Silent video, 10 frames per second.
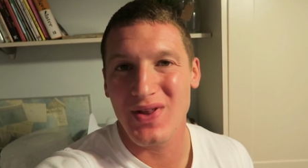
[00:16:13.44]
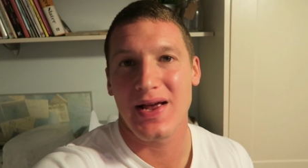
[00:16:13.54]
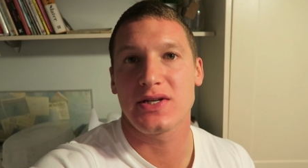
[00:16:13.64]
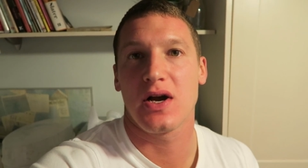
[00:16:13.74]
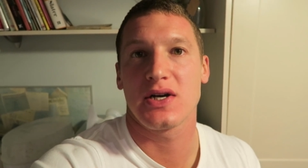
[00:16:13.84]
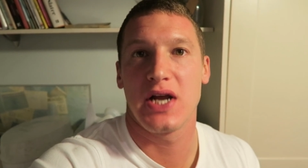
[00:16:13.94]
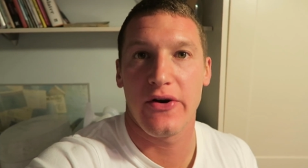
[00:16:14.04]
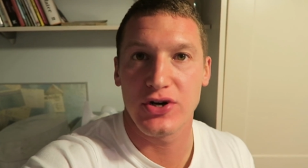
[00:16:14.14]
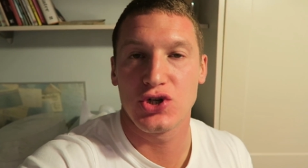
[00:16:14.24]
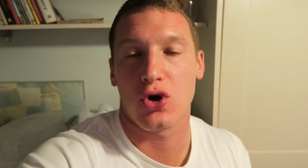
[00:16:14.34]
tastes like
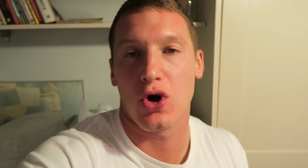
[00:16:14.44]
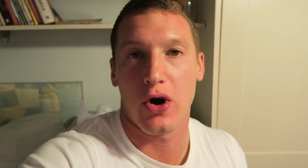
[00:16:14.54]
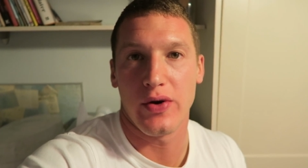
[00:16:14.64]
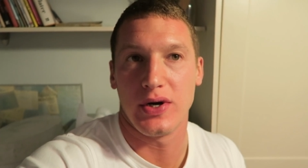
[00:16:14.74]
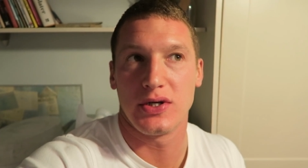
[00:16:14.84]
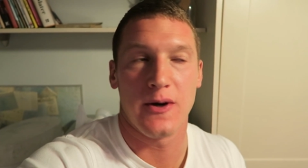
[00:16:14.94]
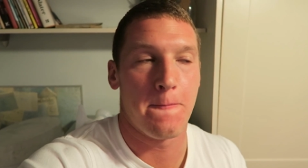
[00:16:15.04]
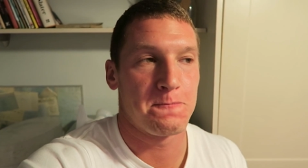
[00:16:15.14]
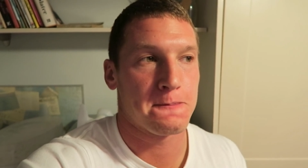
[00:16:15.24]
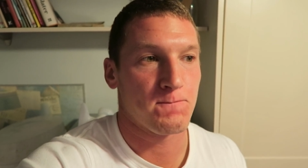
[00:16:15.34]
Terry's chocolate orange
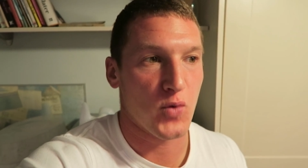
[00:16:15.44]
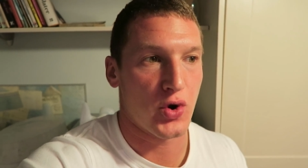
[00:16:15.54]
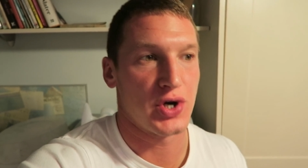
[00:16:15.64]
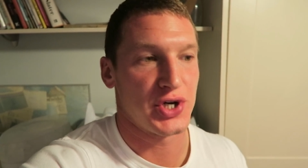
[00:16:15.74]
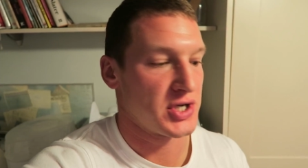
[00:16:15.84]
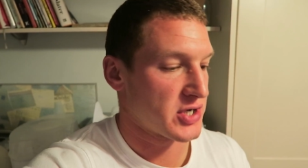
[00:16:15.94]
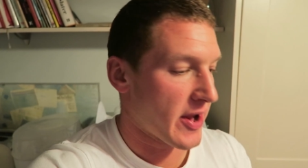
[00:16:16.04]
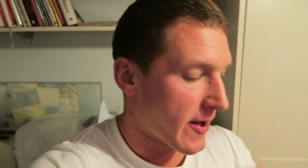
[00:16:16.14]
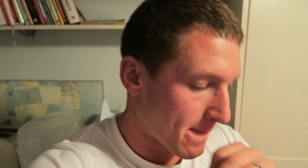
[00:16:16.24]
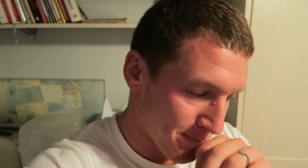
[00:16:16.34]
on a
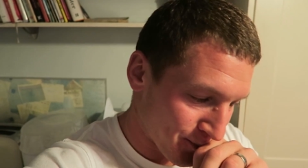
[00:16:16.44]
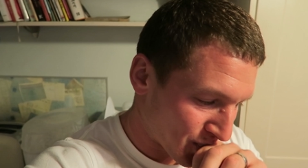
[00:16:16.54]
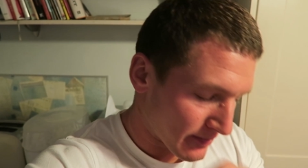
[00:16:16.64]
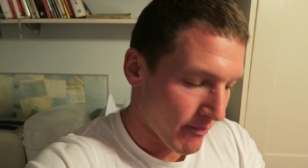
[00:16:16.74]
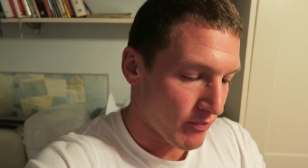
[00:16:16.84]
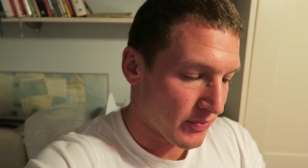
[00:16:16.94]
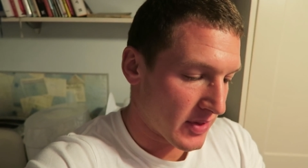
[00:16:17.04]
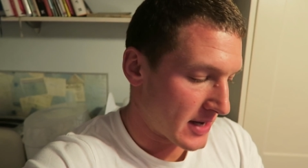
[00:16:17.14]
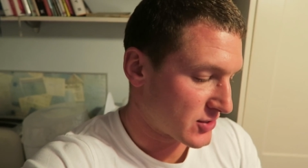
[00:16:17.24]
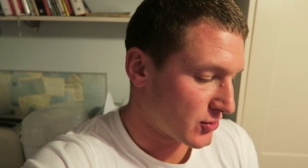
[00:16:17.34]
cheesecake.
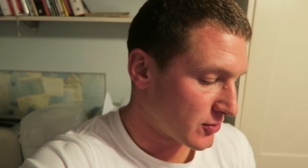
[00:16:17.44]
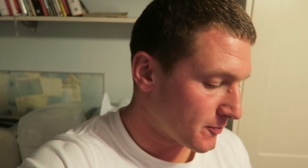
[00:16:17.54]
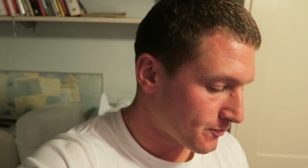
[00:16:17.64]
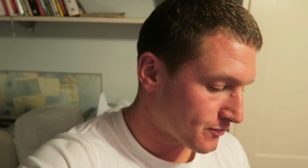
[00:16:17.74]
That's good.